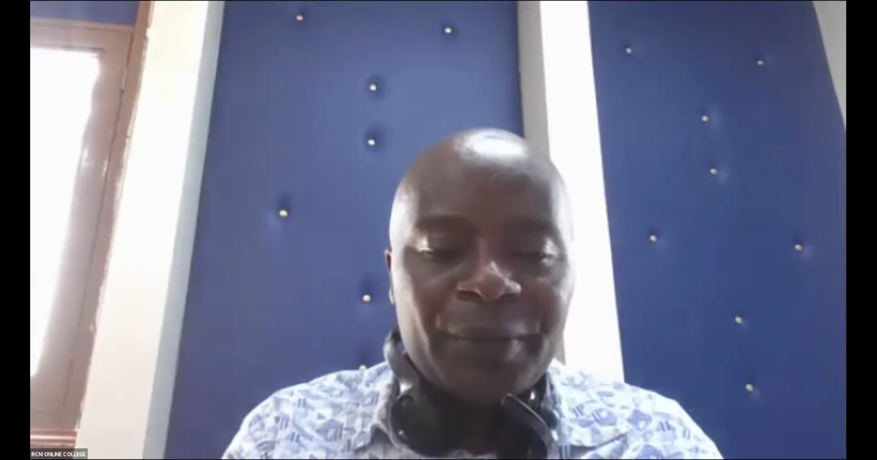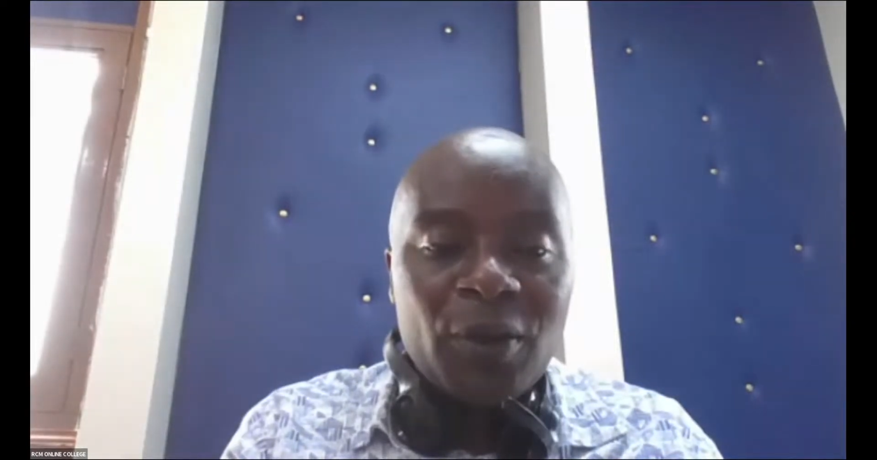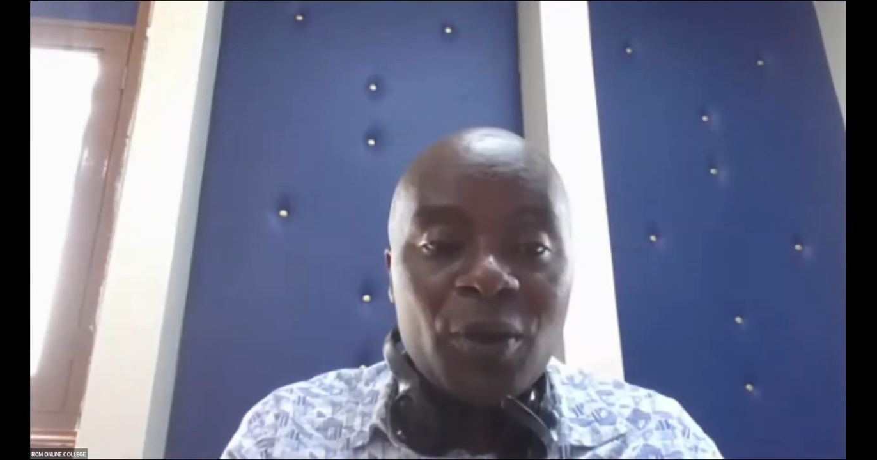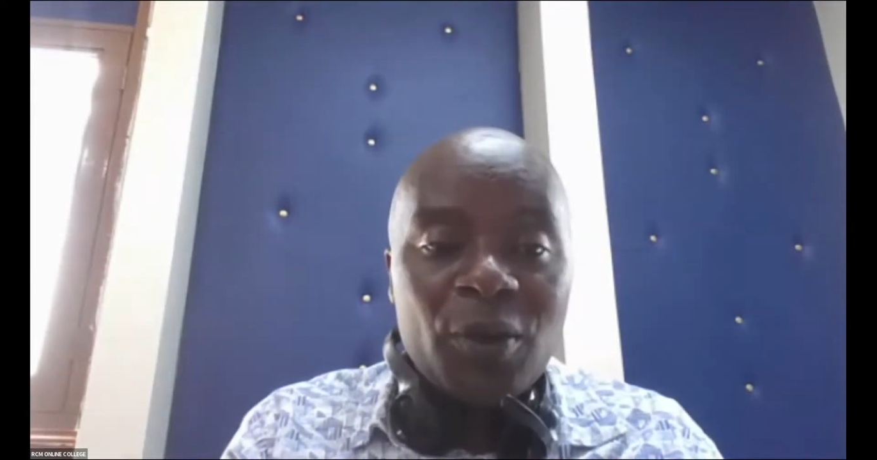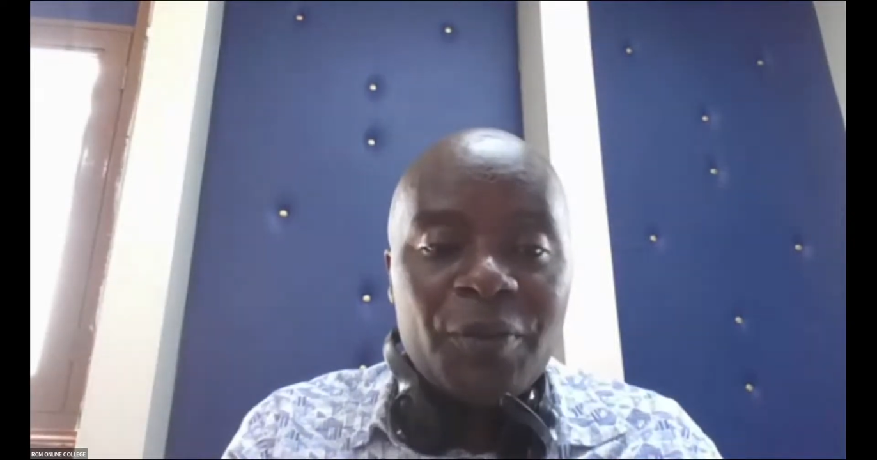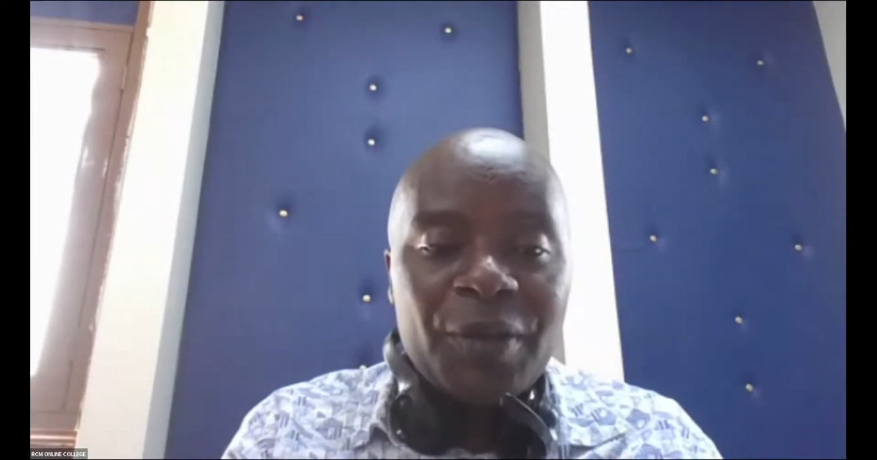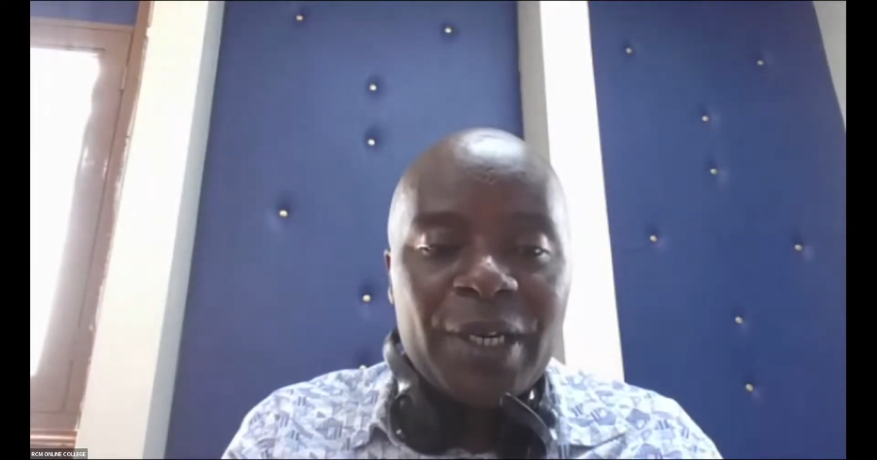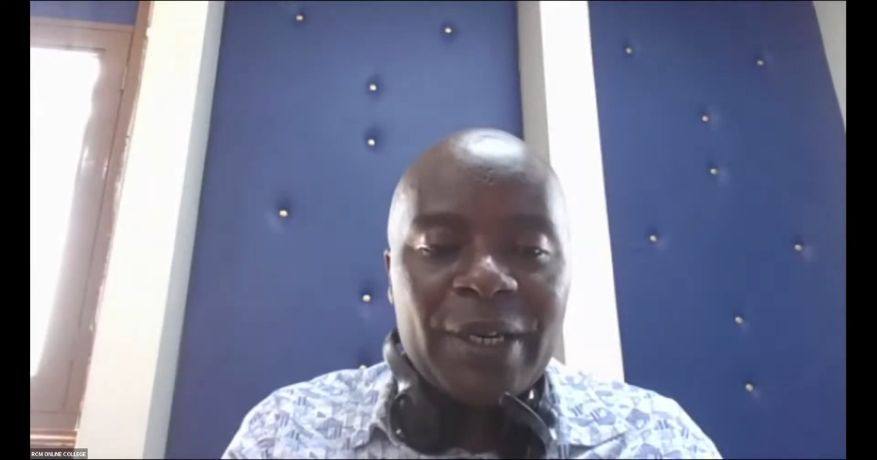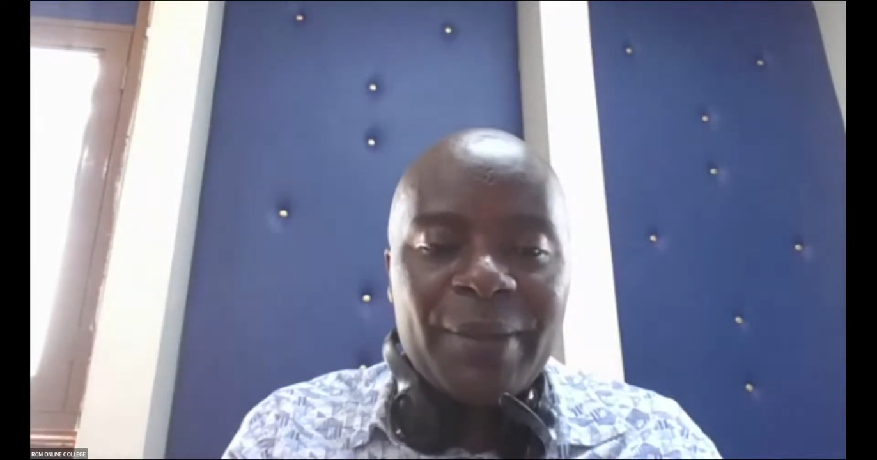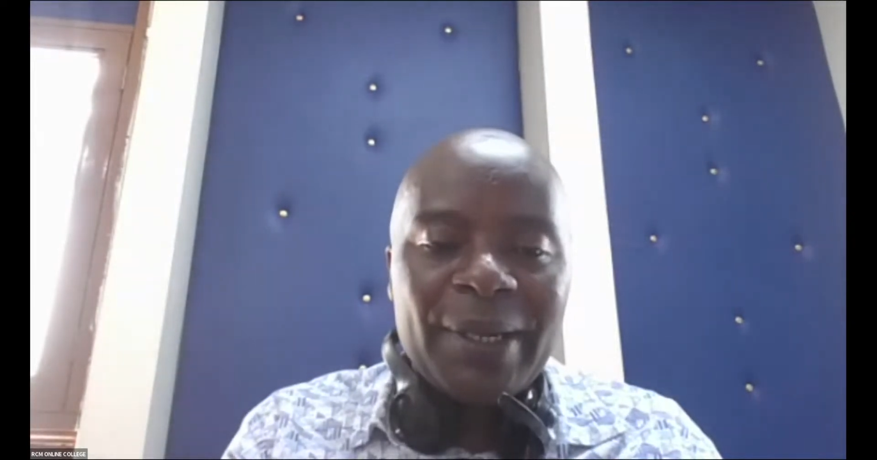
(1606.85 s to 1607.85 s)
Oh, I've
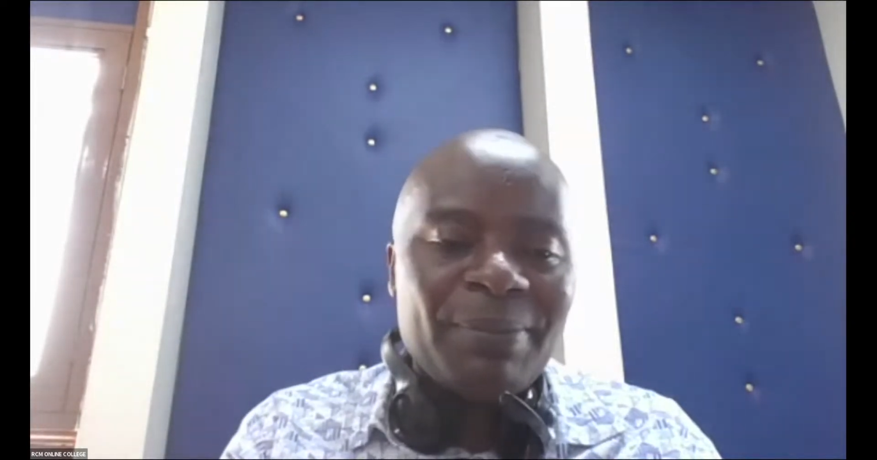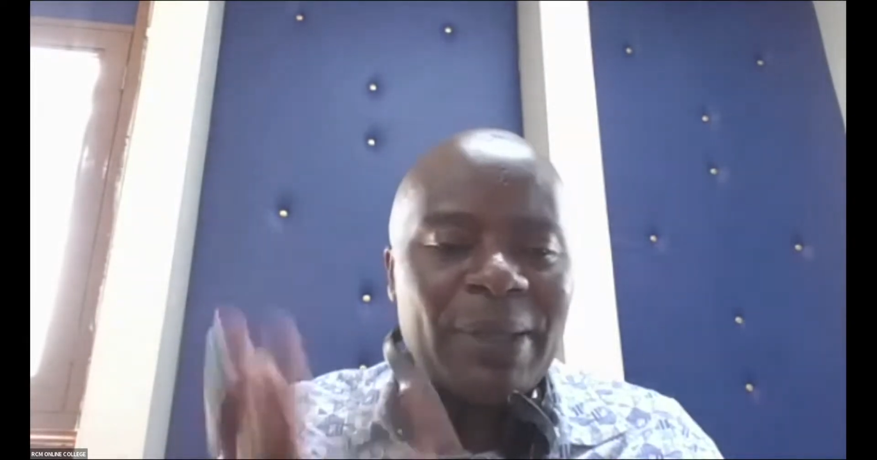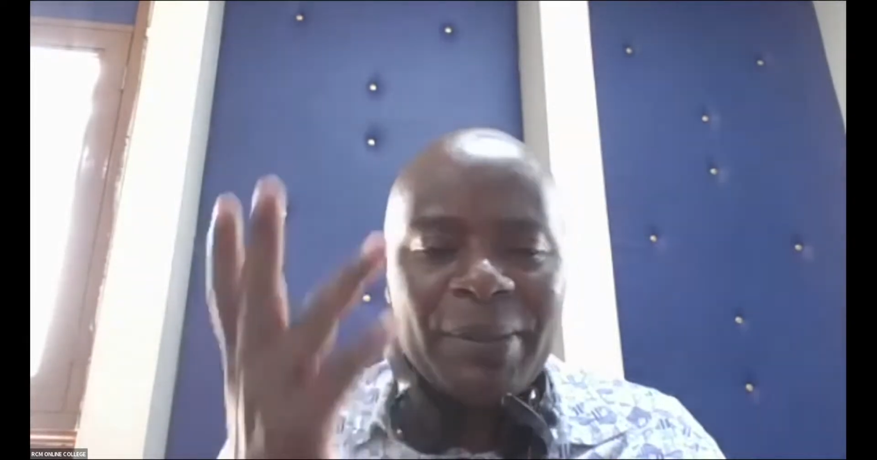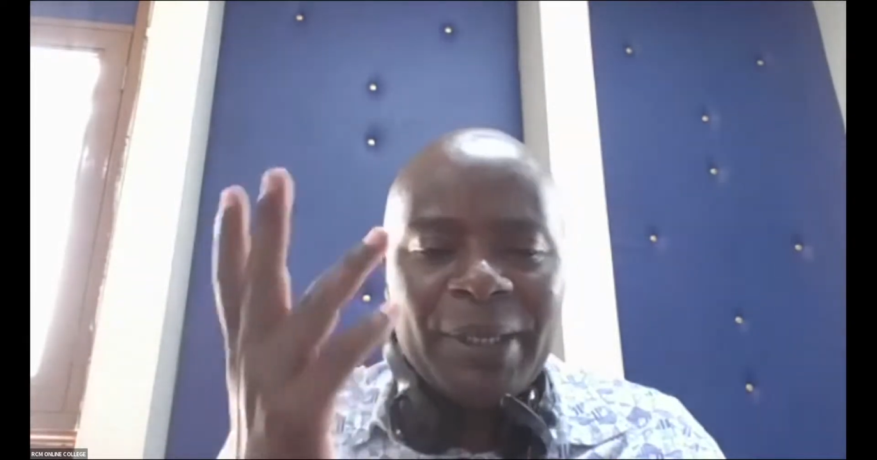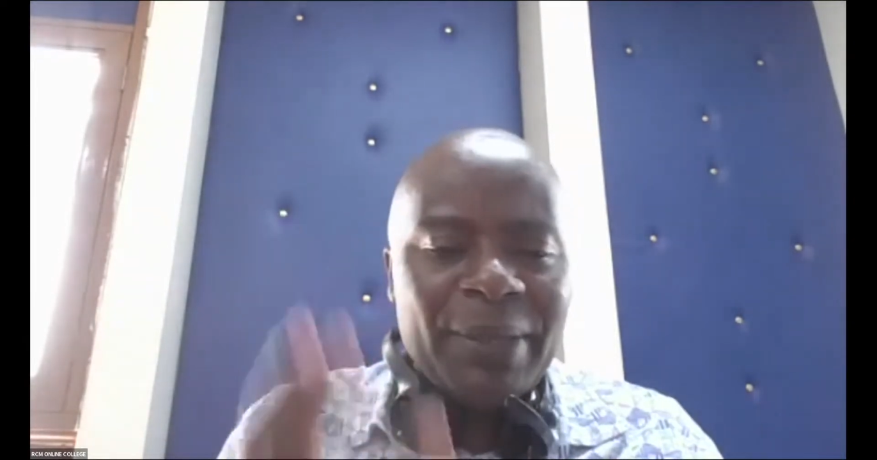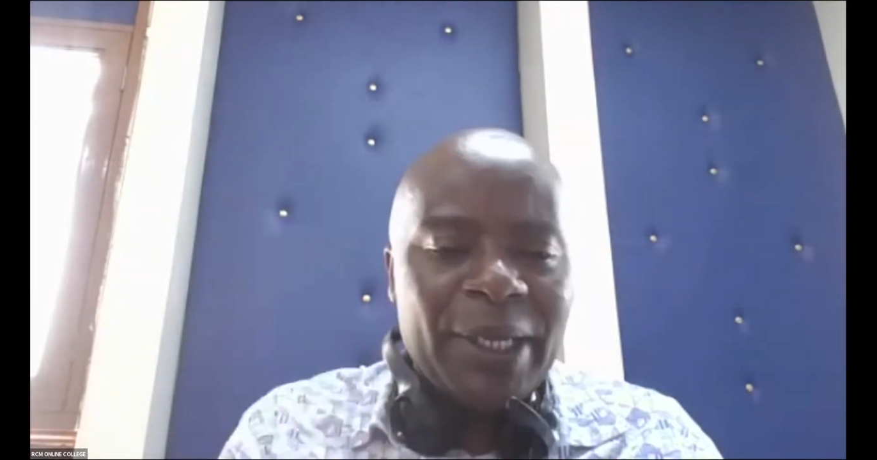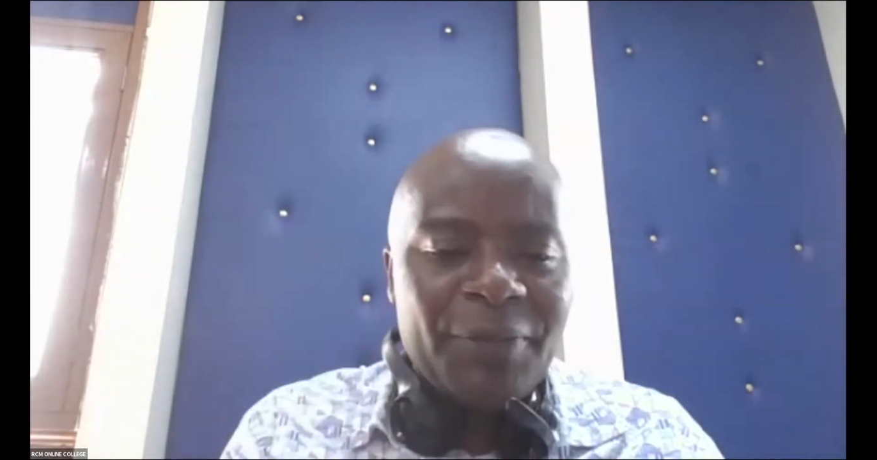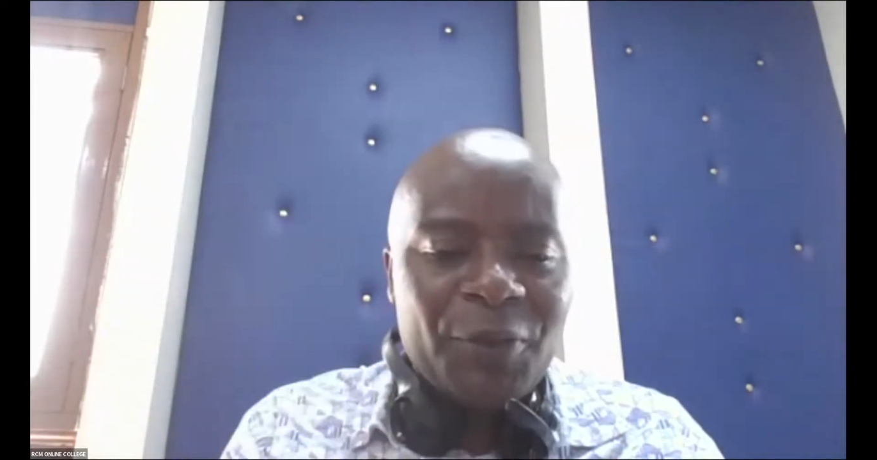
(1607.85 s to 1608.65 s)
read the number. I mean, Mary,